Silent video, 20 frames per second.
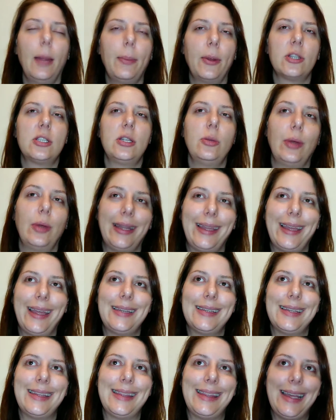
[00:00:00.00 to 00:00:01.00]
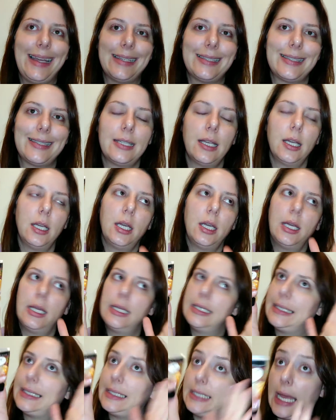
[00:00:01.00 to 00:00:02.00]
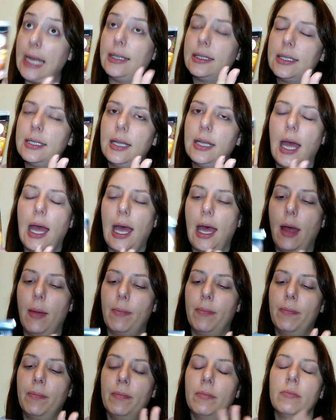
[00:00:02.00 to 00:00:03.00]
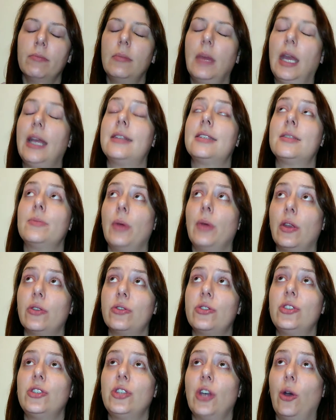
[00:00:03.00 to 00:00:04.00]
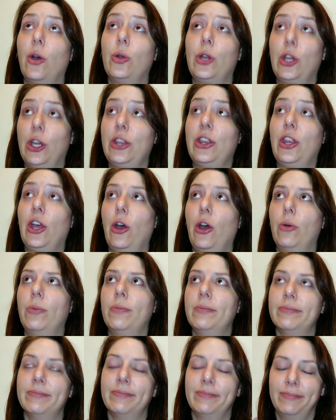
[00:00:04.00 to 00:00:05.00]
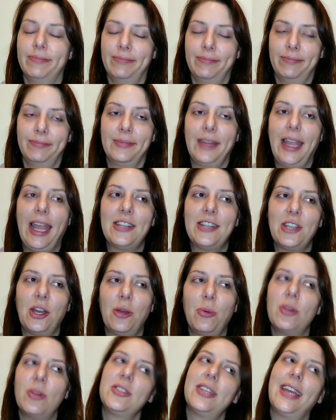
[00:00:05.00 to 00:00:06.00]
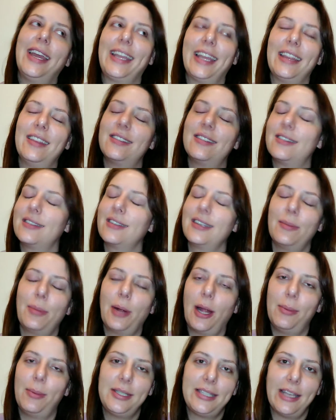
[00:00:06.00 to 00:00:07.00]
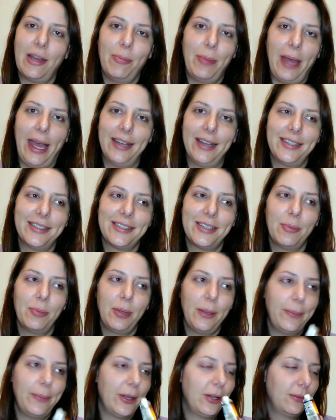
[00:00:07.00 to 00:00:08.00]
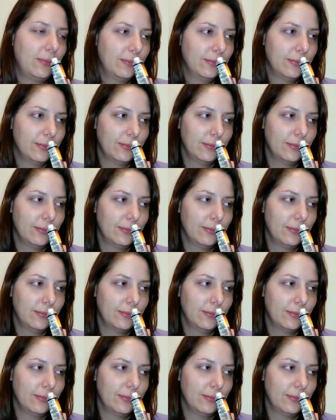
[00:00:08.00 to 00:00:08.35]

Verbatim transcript: I personally want to get this scent. Um, it smells so good though. It's almost like, and this is going to probably sound bad to some people,